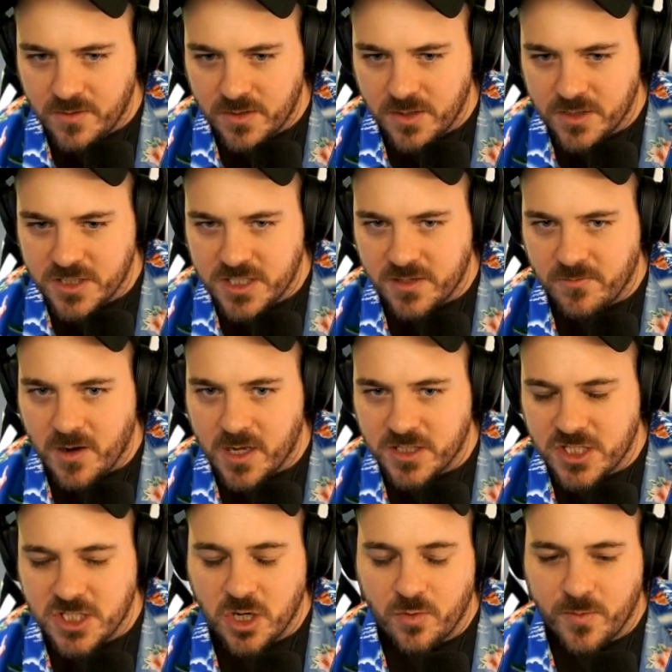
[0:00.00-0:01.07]
good to see Ron
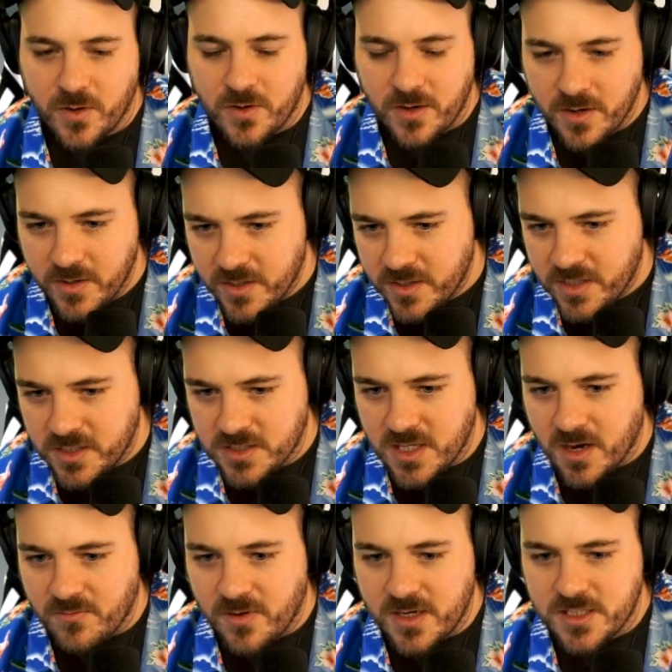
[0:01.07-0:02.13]
sober. He's
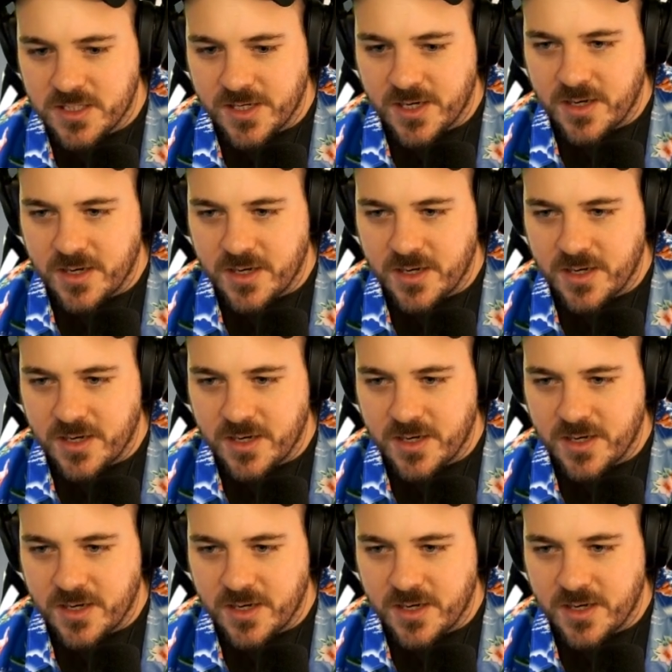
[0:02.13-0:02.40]
not raising